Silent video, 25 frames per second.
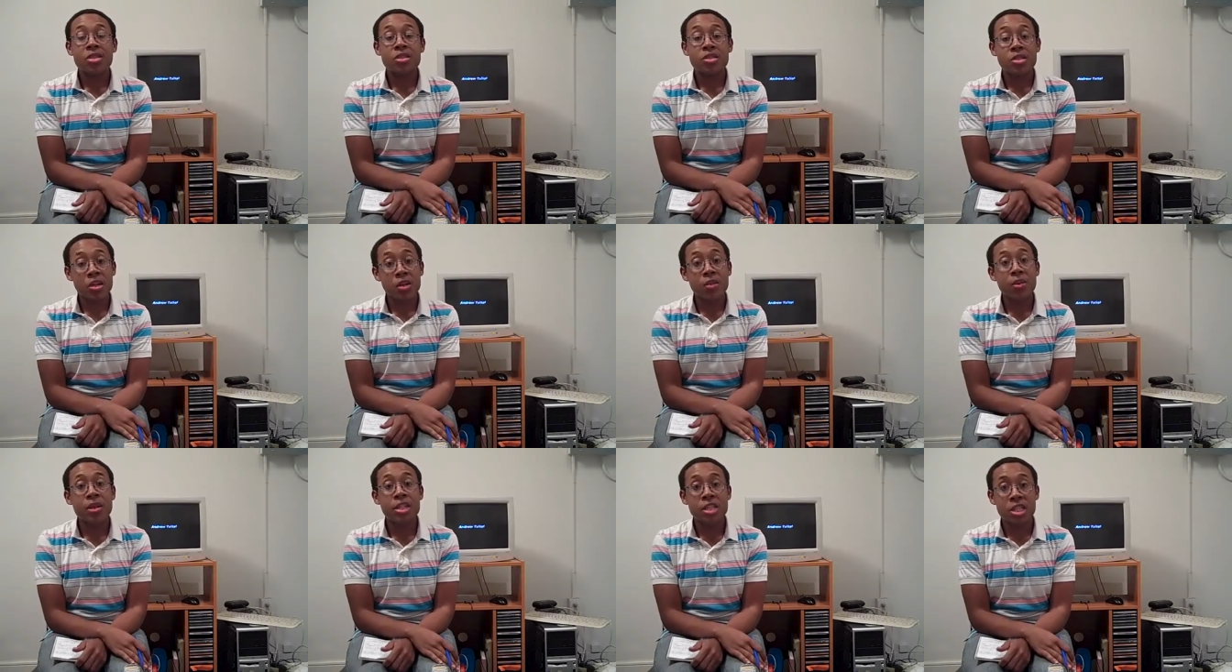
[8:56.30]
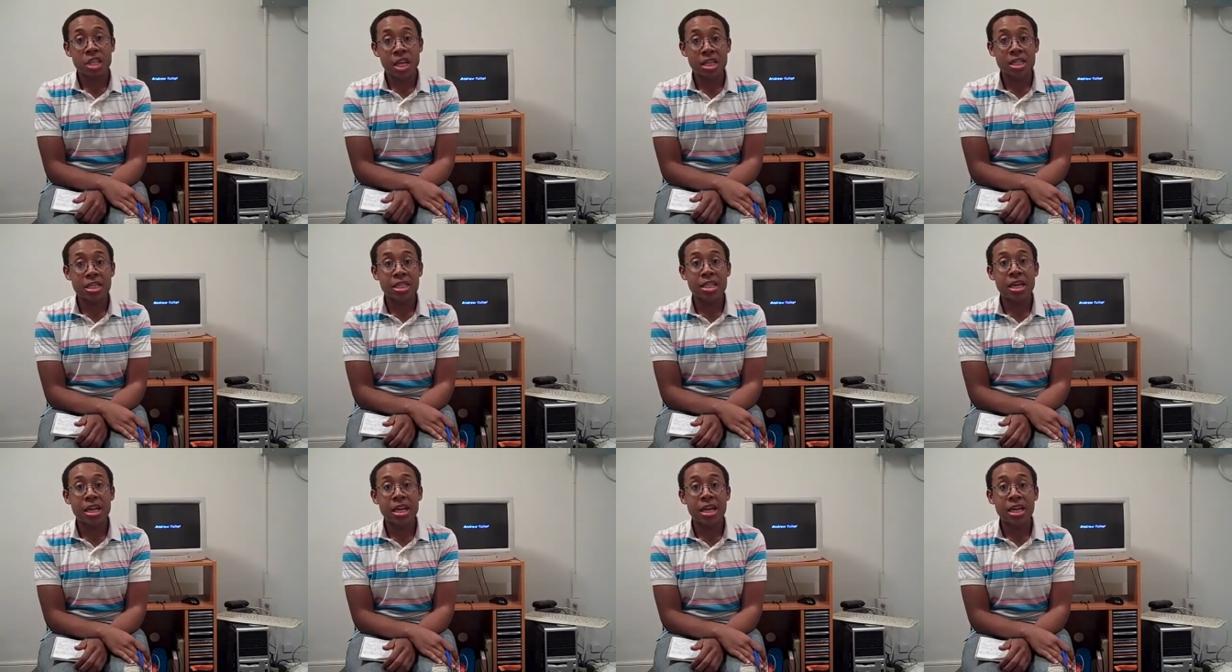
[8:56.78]
Joey
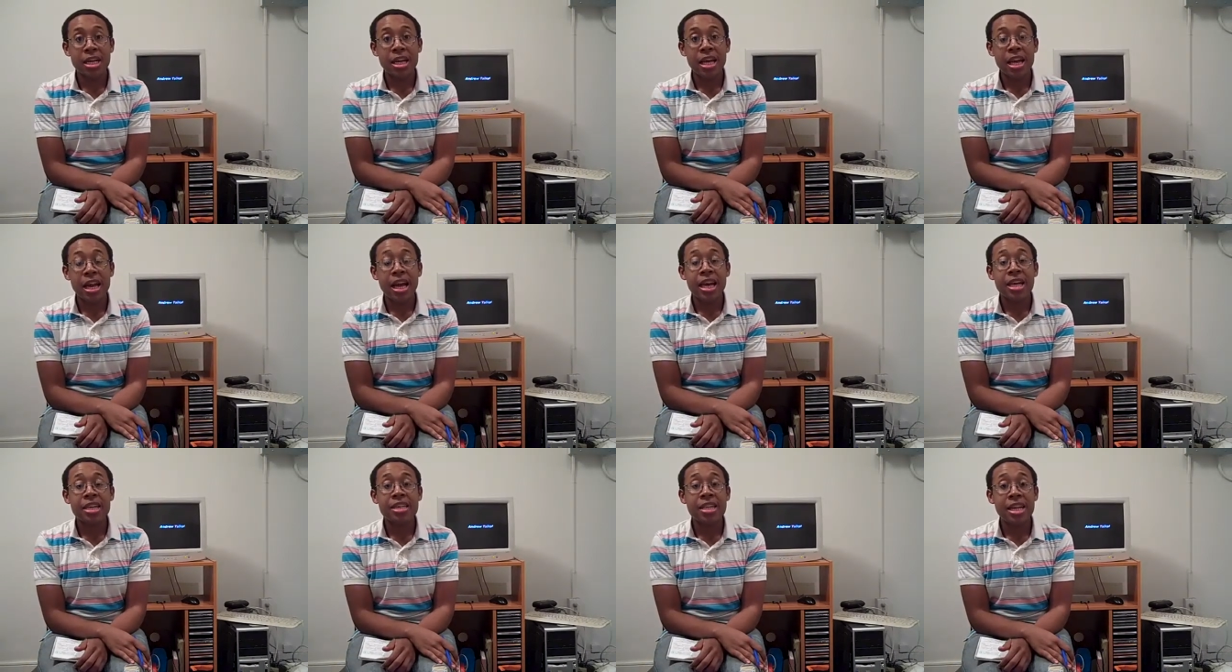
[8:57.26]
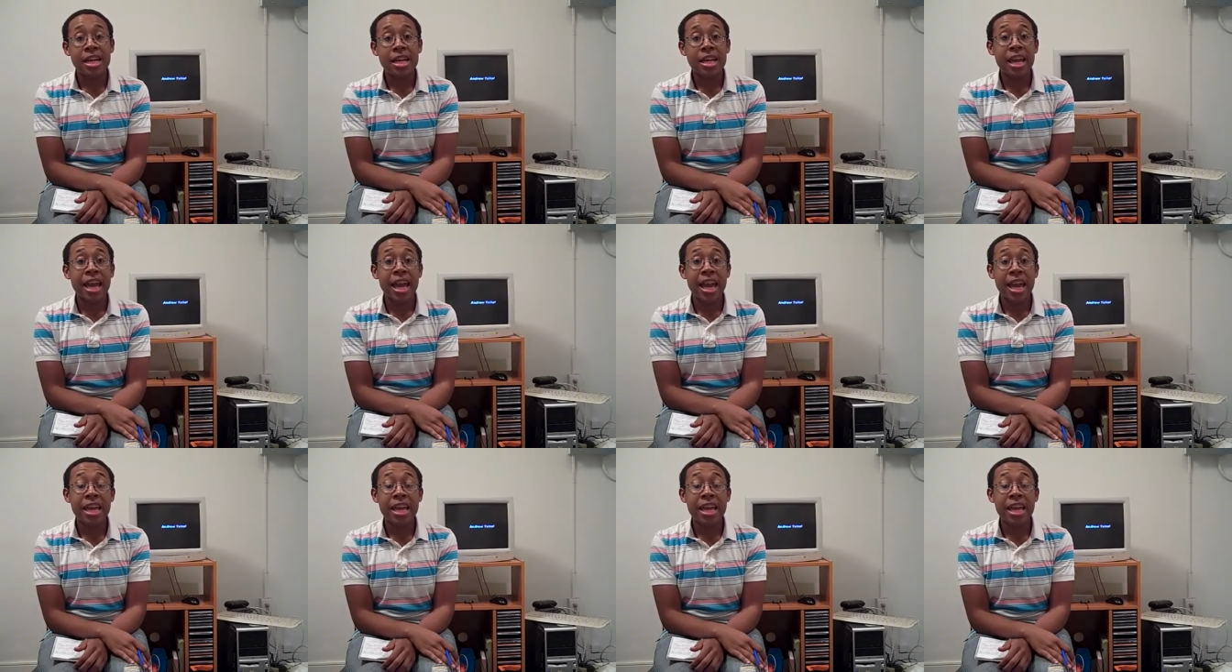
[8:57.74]
Chestnut done